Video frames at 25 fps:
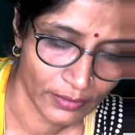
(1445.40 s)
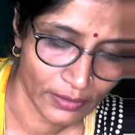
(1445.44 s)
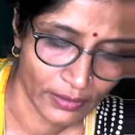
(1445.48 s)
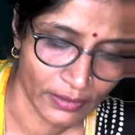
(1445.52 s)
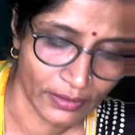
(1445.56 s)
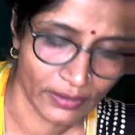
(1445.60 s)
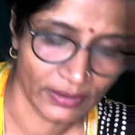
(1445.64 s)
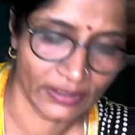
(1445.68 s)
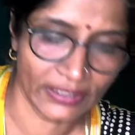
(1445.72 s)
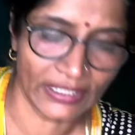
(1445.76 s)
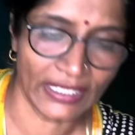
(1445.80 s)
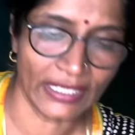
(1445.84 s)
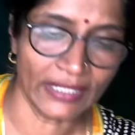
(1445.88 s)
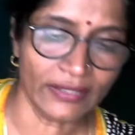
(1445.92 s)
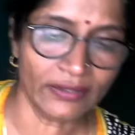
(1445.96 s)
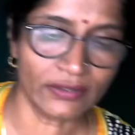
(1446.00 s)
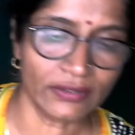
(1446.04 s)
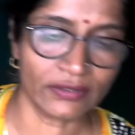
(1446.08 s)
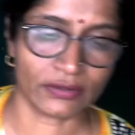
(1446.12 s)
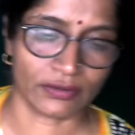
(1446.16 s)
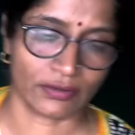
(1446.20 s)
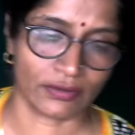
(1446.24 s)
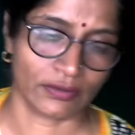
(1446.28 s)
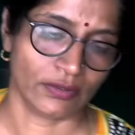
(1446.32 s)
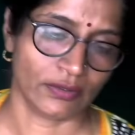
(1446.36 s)
That
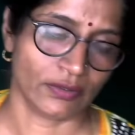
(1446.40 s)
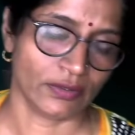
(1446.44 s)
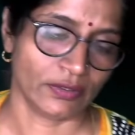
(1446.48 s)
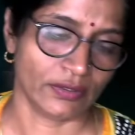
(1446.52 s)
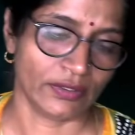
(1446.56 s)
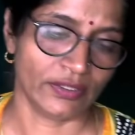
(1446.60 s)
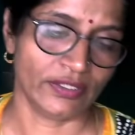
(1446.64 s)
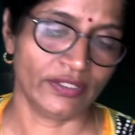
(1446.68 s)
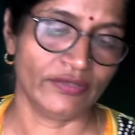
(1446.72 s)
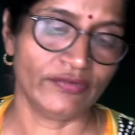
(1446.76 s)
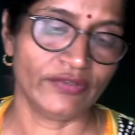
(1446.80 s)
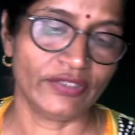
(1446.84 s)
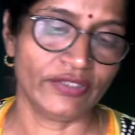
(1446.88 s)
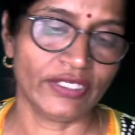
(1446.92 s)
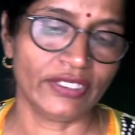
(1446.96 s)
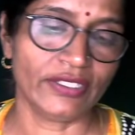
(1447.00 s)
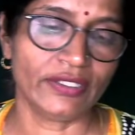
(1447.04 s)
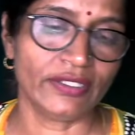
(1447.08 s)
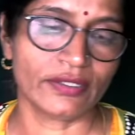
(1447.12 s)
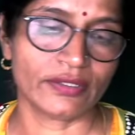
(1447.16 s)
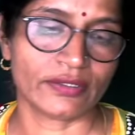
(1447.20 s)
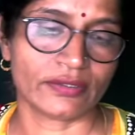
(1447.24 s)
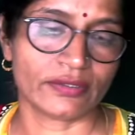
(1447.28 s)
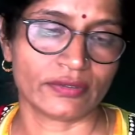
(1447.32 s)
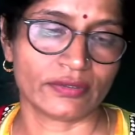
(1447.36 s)

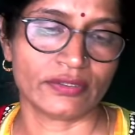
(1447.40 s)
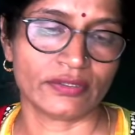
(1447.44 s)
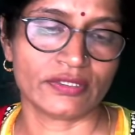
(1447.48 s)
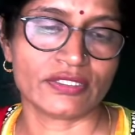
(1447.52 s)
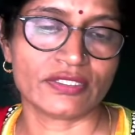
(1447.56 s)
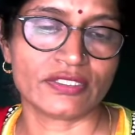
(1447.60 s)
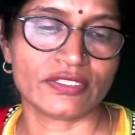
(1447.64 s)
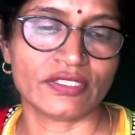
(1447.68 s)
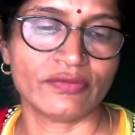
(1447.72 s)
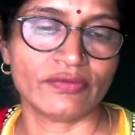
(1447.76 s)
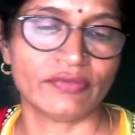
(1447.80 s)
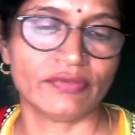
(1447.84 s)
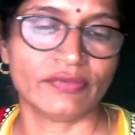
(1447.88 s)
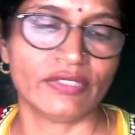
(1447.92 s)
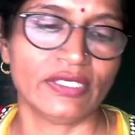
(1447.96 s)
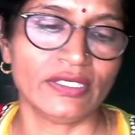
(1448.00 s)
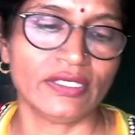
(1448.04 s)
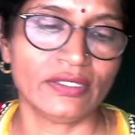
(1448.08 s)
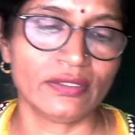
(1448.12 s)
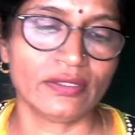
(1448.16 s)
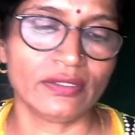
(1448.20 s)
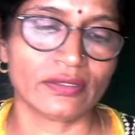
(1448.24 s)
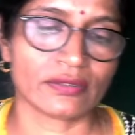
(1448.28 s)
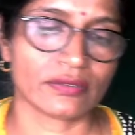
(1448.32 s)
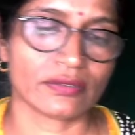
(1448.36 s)
this
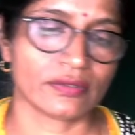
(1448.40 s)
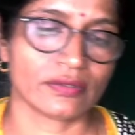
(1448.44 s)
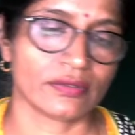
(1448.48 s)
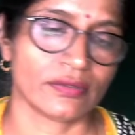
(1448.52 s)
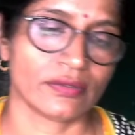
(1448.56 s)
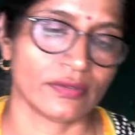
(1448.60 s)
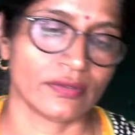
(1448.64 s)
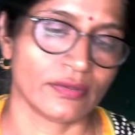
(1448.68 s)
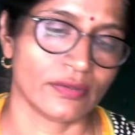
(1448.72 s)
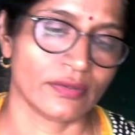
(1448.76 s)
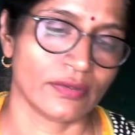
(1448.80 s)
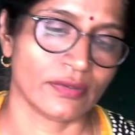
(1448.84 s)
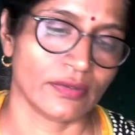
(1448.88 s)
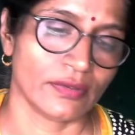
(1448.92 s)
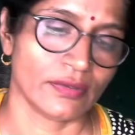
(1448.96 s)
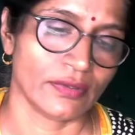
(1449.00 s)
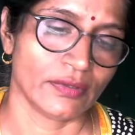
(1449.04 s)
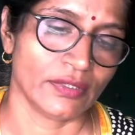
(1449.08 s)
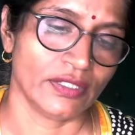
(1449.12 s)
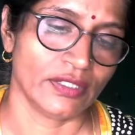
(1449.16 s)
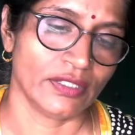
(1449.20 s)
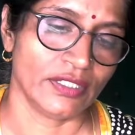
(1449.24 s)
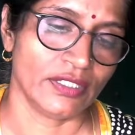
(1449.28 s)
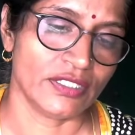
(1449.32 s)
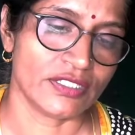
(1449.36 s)
dividend
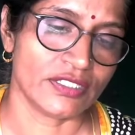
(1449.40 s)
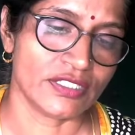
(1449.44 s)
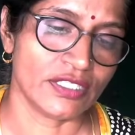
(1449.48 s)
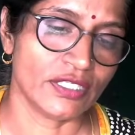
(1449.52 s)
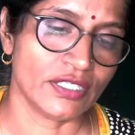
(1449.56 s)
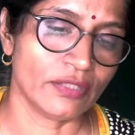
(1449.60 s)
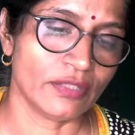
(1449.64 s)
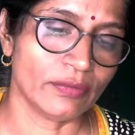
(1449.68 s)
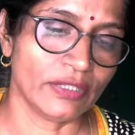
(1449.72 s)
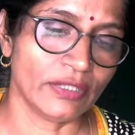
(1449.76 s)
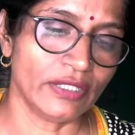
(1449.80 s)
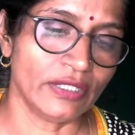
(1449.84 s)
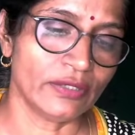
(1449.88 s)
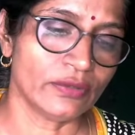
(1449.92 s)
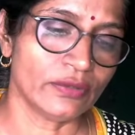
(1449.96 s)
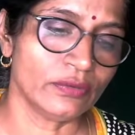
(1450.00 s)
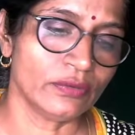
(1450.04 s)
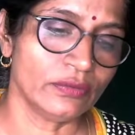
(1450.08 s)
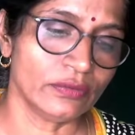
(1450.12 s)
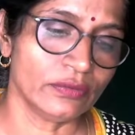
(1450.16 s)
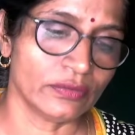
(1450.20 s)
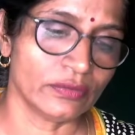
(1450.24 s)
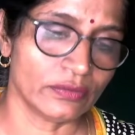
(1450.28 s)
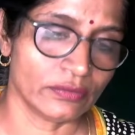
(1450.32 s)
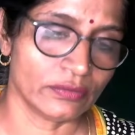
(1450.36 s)
is equal
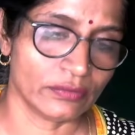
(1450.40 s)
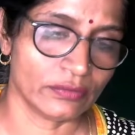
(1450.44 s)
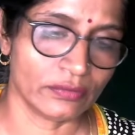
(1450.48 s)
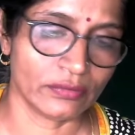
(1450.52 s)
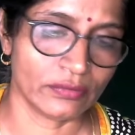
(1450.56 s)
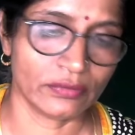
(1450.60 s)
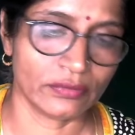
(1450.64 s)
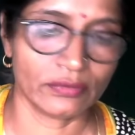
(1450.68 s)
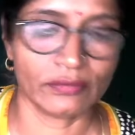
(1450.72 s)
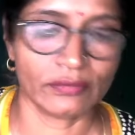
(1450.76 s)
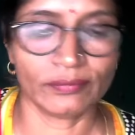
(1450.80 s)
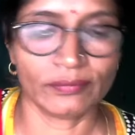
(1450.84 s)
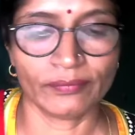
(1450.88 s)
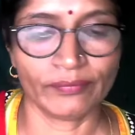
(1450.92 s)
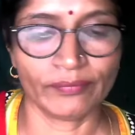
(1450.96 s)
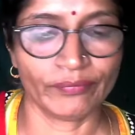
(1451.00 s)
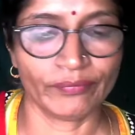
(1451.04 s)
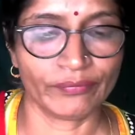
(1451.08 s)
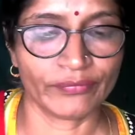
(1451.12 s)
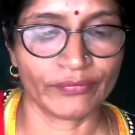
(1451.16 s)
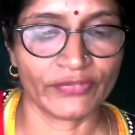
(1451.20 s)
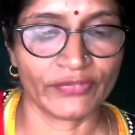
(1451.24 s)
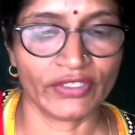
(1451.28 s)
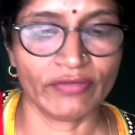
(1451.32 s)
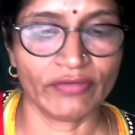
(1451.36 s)
to
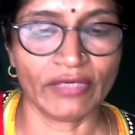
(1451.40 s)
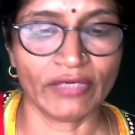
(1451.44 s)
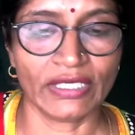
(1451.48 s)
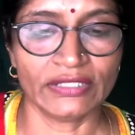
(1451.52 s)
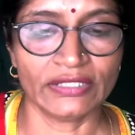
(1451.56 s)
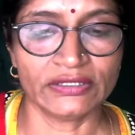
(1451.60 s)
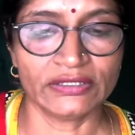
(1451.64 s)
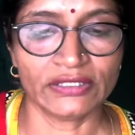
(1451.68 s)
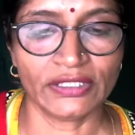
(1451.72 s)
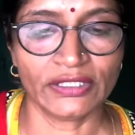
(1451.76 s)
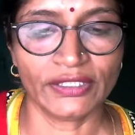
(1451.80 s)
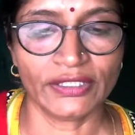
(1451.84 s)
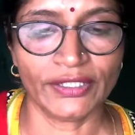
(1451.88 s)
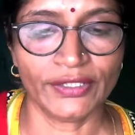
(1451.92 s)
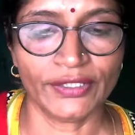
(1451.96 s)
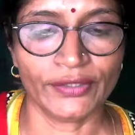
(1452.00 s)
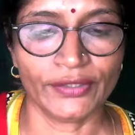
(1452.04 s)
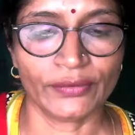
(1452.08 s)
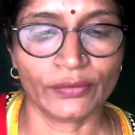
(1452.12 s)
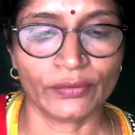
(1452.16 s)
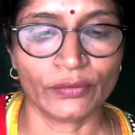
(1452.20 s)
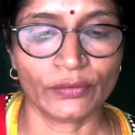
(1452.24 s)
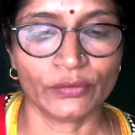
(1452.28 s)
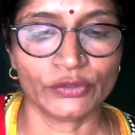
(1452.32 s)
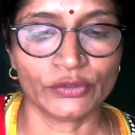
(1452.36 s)
divisor into
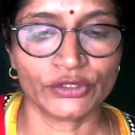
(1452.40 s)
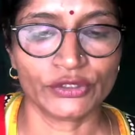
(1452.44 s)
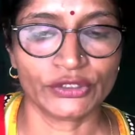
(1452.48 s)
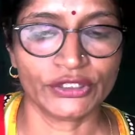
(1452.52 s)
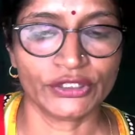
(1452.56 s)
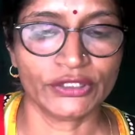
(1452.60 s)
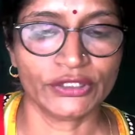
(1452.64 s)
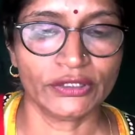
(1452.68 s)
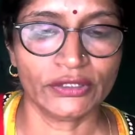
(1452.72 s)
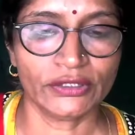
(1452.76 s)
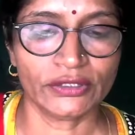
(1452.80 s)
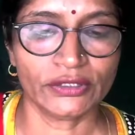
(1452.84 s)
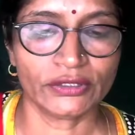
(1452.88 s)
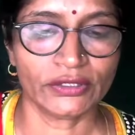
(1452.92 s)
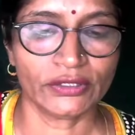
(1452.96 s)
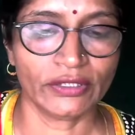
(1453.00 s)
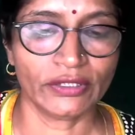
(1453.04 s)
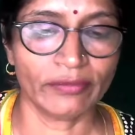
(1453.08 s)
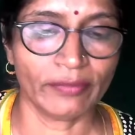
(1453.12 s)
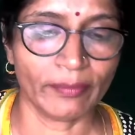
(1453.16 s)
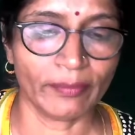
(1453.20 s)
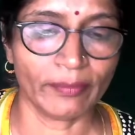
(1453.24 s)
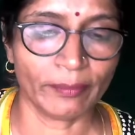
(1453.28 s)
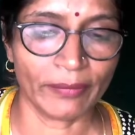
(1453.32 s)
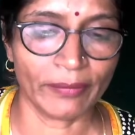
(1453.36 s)
quotient
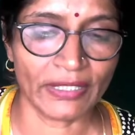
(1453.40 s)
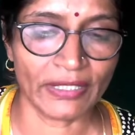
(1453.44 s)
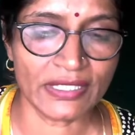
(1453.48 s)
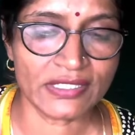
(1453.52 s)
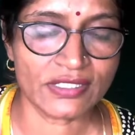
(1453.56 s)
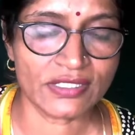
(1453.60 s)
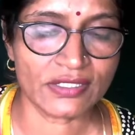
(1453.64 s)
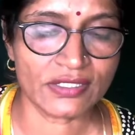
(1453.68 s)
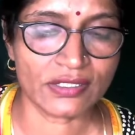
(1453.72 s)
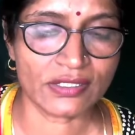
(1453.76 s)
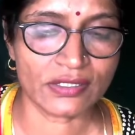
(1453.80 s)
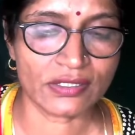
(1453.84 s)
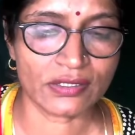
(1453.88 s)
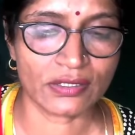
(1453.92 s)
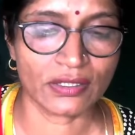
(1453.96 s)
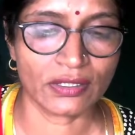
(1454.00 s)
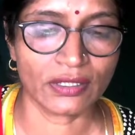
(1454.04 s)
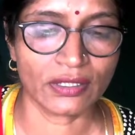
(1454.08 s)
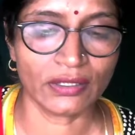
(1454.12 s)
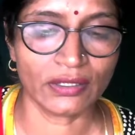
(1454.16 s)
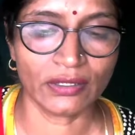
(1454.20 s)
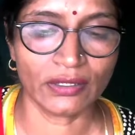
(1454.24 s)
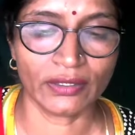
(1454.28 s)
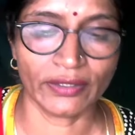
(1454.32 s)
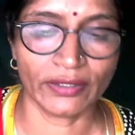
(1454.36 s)
plus
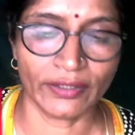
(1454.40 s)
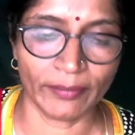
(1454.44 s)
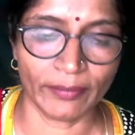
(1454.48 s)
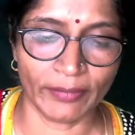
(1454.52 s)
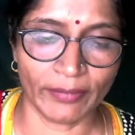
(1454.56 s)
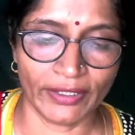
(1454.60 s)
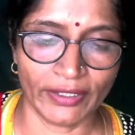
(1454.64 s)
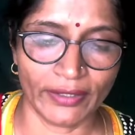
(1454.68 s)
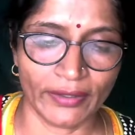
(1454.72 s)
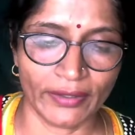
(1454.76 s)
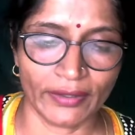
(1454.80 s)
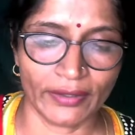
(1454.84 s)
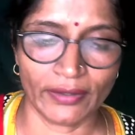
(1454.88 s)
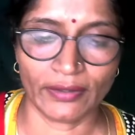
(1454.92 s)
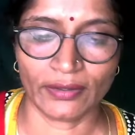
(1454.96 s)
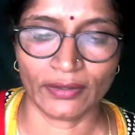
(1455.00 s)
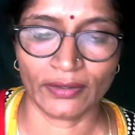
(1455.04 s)
the remainder.